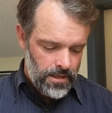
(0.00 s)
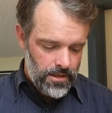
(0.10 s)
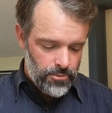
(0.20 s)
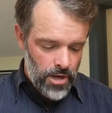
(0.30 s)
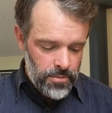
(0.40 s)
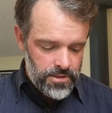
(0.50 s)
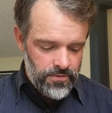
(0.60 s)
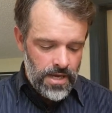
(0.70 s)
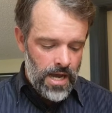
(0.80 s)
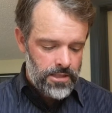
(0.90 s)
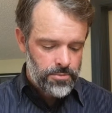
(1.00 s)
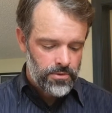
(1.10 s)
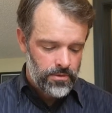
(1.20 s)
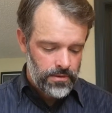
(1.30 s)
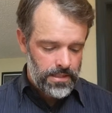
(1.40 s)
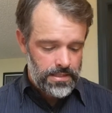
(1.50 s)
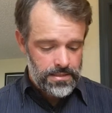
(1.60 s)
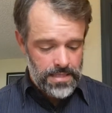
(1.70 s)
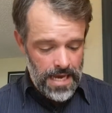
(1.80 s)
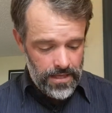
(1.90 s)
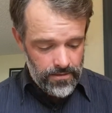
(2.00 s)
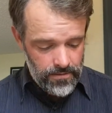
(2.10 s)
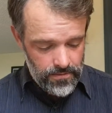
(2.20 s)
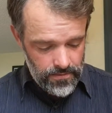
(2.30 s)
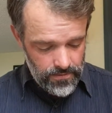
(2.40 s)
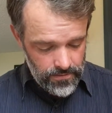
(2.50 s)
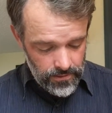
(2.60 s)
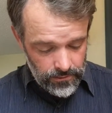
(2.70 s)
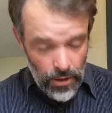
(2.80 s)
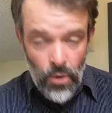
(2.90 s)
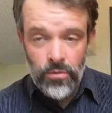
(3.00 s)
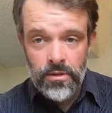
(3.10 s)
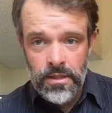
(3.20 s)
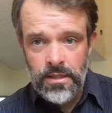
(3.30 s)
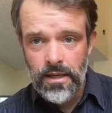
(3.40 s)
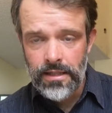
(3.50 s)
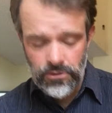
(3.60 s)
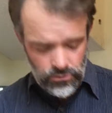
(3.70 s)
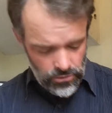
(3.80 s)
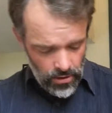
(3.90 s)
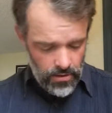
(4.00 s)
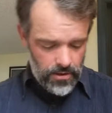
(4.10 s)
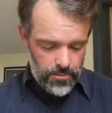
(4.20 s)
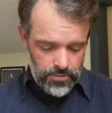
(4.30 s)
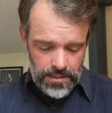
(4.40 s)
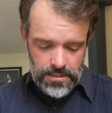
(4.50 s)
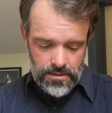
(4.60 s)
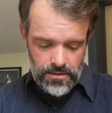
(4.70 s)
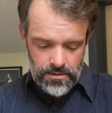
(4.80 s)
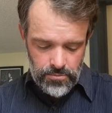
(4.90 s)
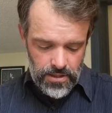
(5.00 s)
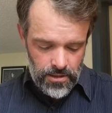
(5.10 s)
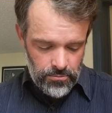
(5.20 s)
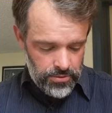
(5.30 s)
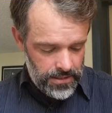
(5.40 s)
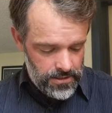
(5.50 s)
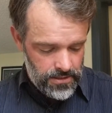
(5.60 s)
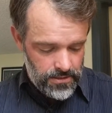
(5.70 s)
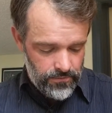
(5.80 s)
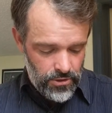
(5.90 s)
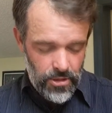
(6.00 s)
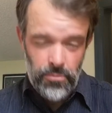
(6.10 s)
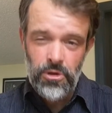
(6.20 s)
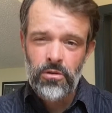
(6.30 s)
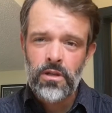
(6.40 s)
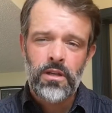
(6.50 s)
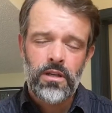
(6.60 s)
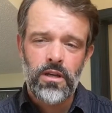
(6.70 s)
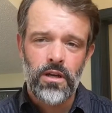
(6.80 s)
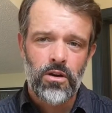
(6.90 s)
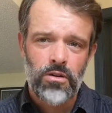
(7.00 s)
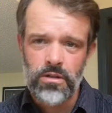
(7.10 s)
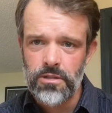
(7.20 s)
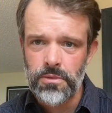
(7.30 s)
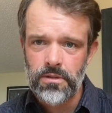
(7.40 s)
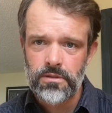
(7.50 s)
The promise of the gospel is that the lonely and dark places become places of community and encouragement